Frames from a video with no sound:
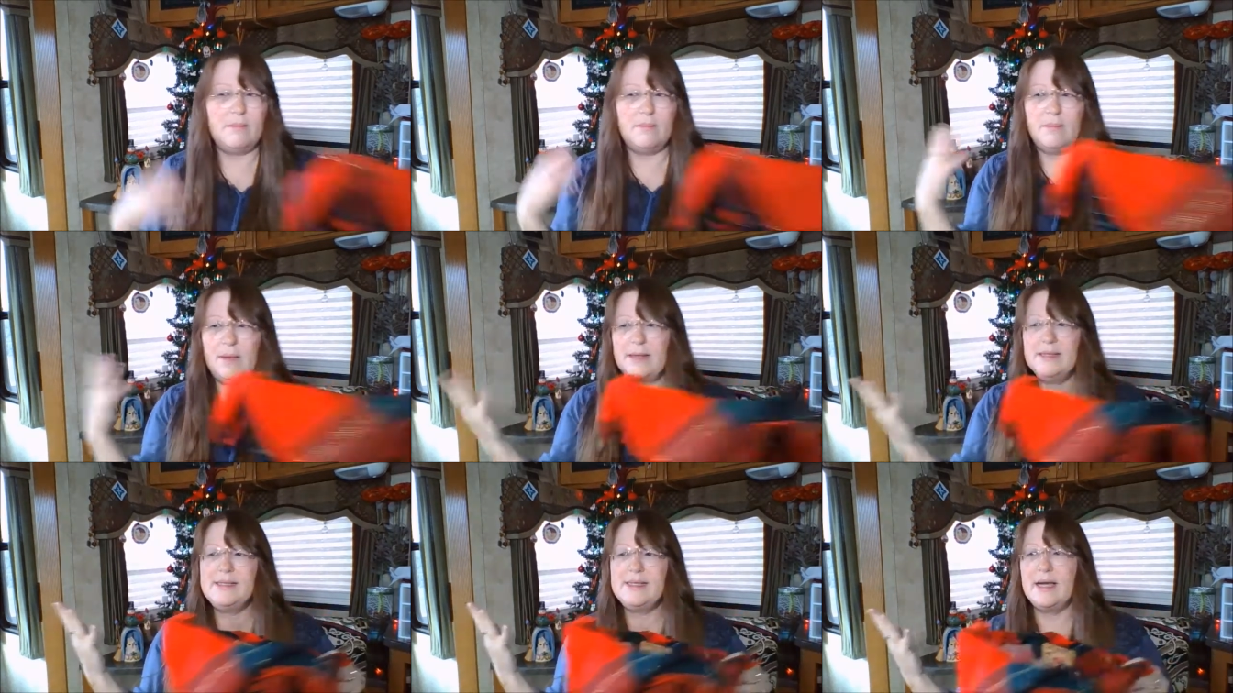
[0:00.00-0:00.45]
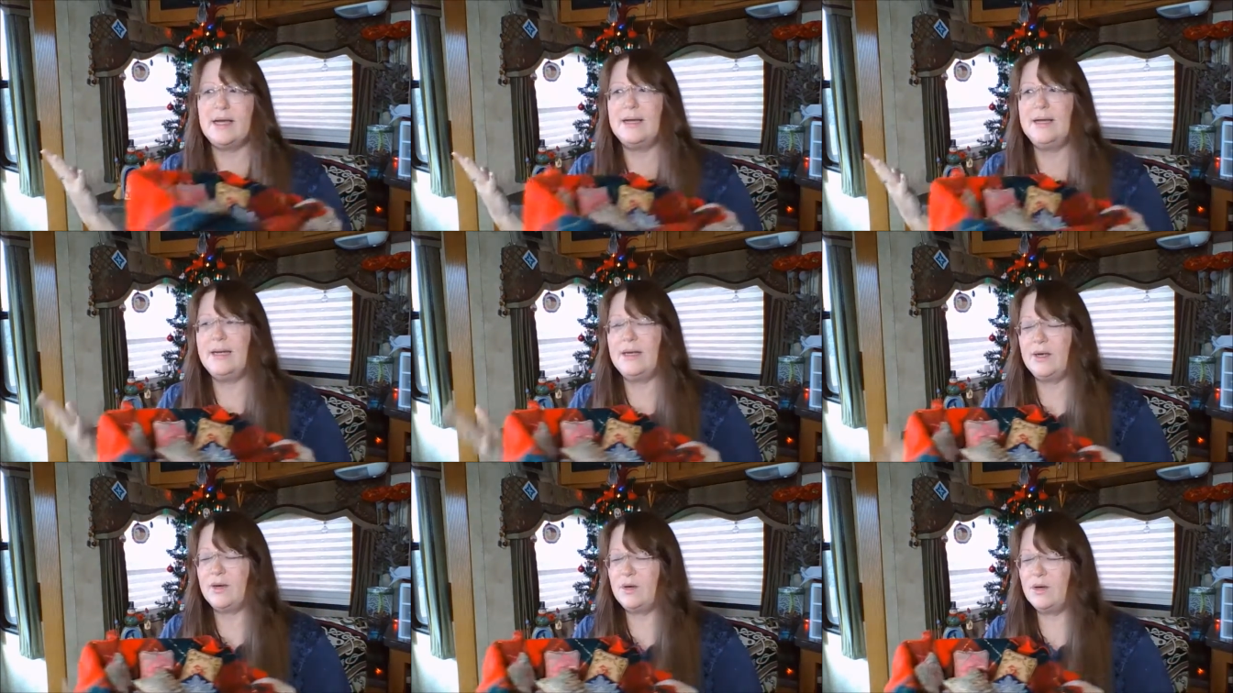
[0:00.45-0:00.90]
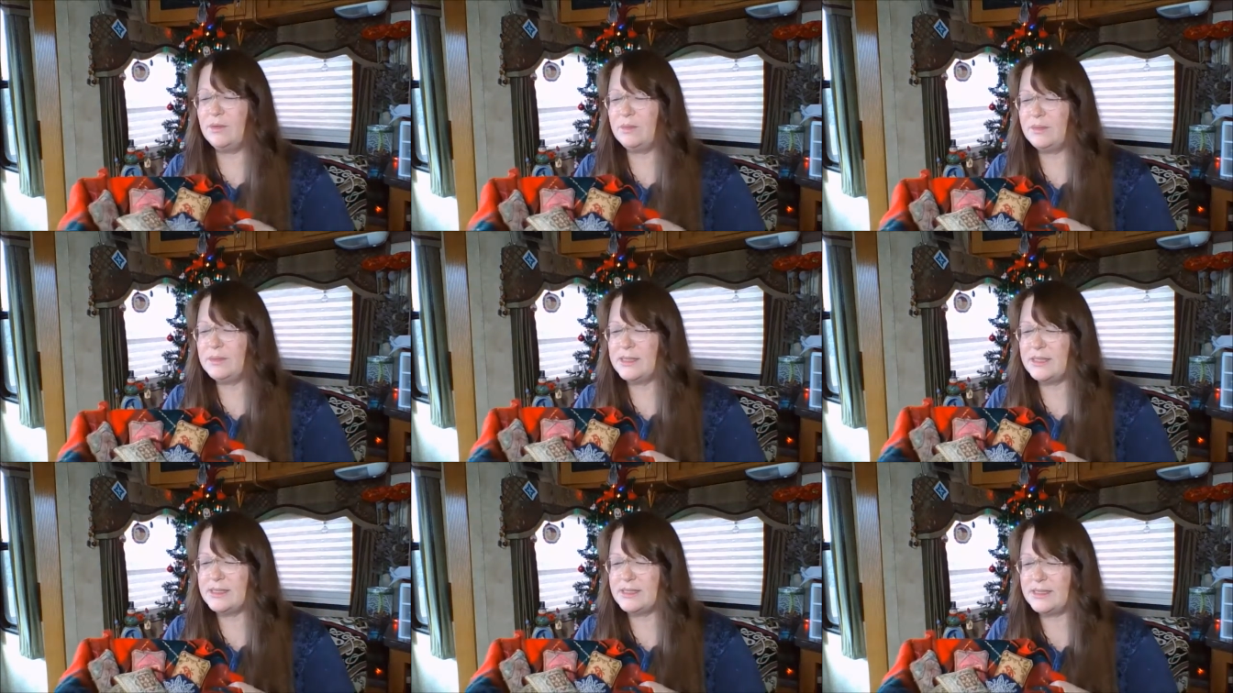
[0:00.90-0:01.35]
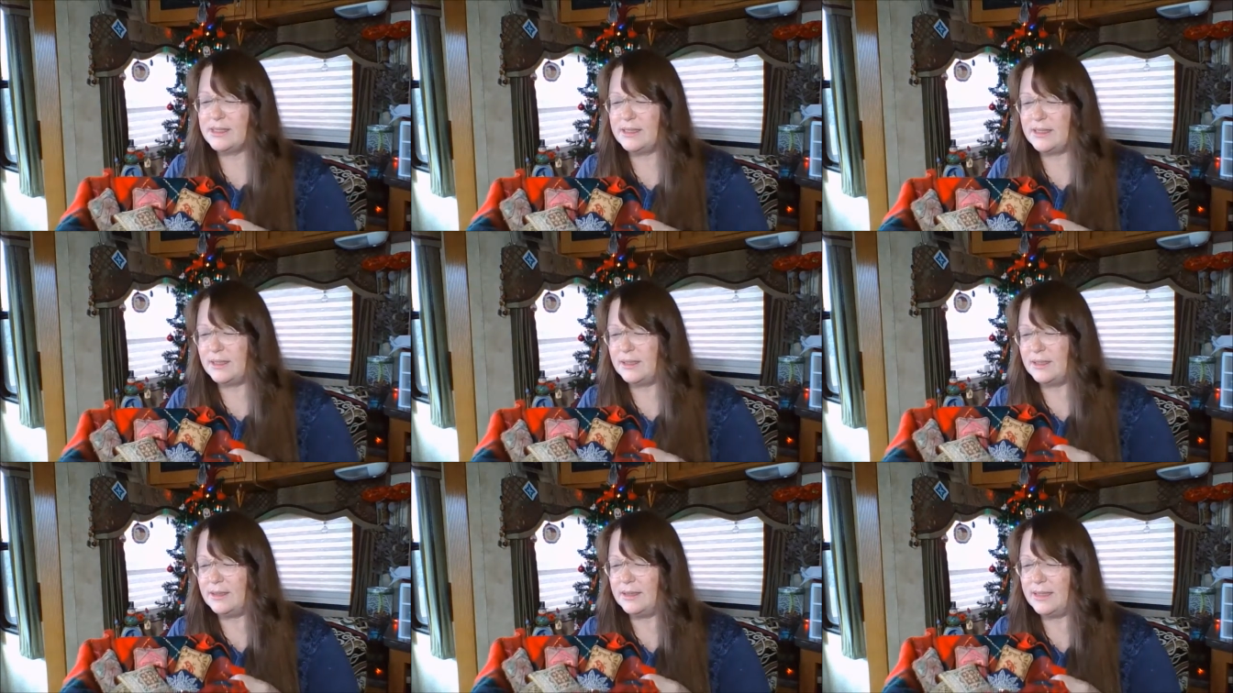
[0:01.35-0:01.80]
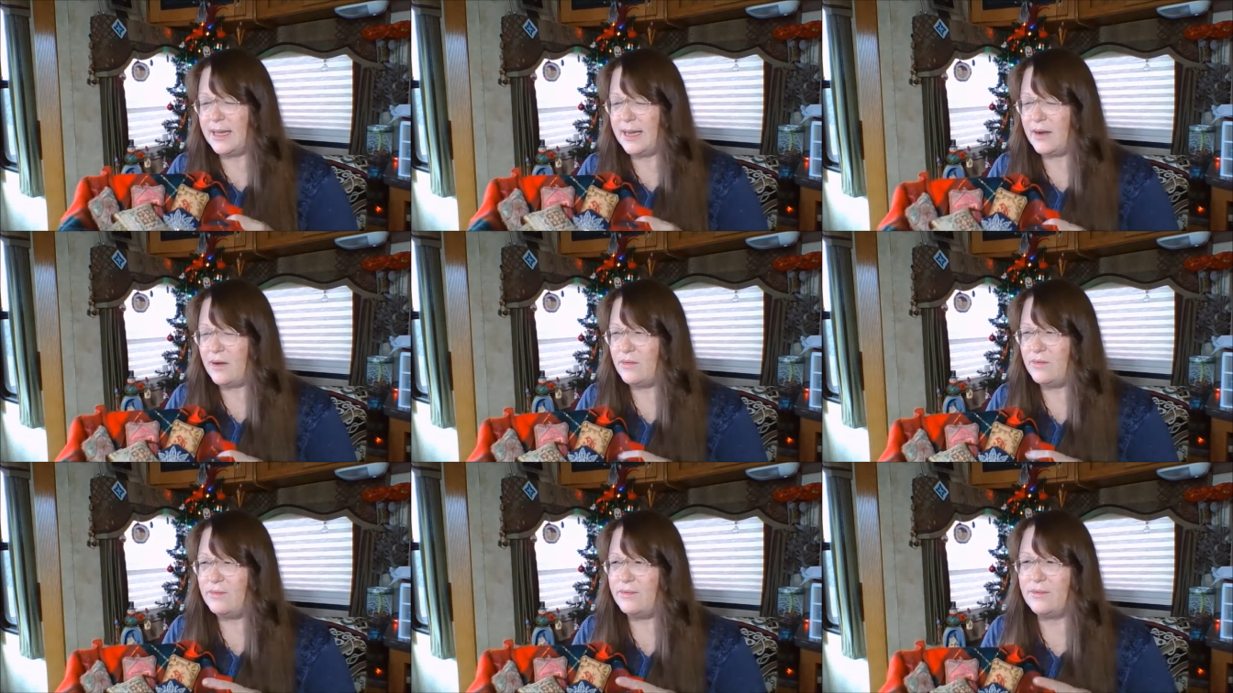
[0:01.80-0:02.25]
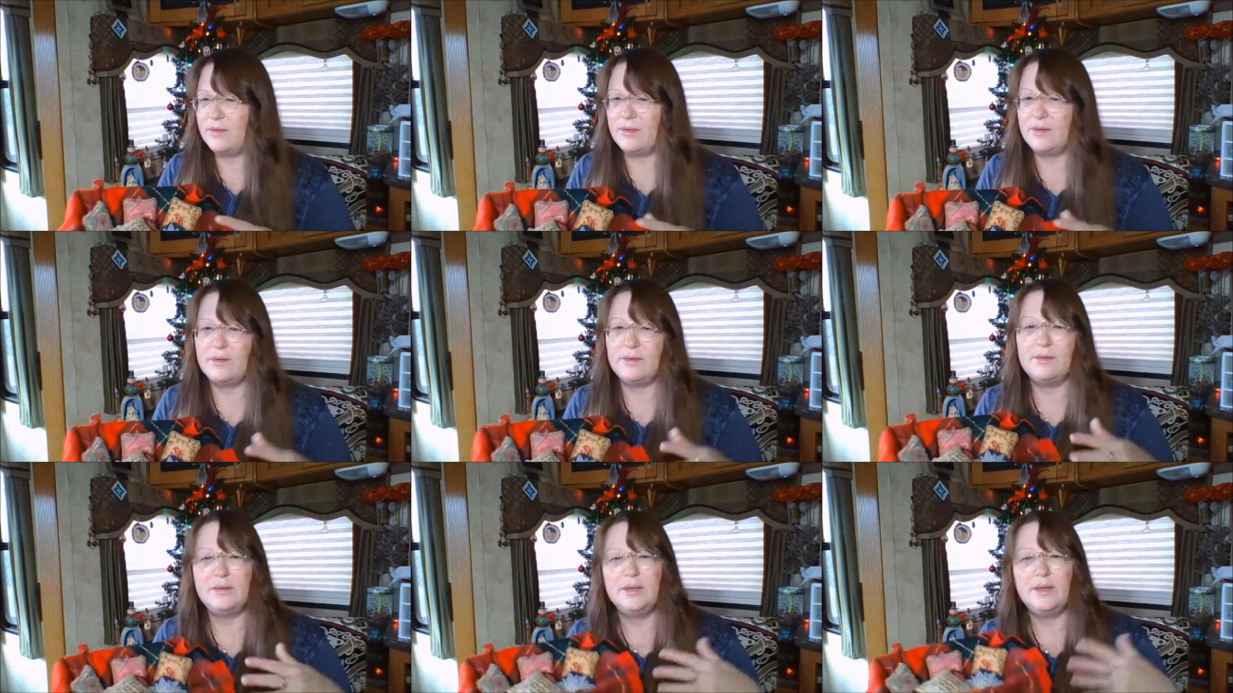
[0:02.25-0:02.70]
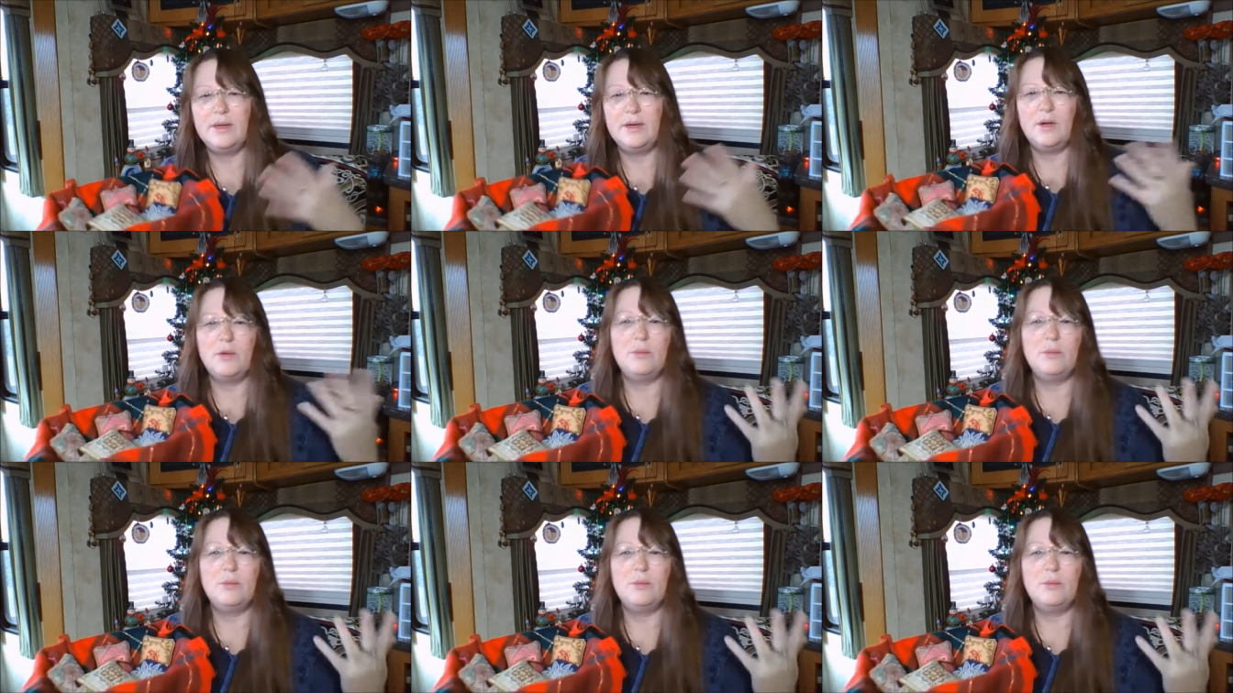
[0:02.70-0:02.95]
my tiny home doesn't allow for, you